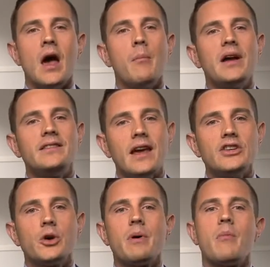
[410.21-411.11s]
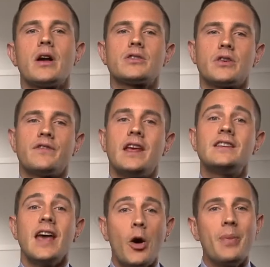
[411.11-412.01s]
my day job at Microsoft
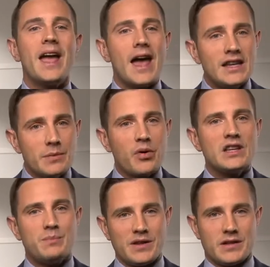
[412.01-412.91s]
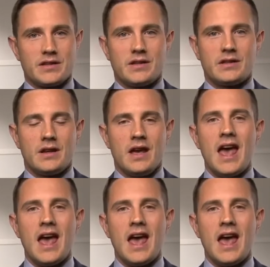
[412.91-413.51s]
is helping enterprise businesses,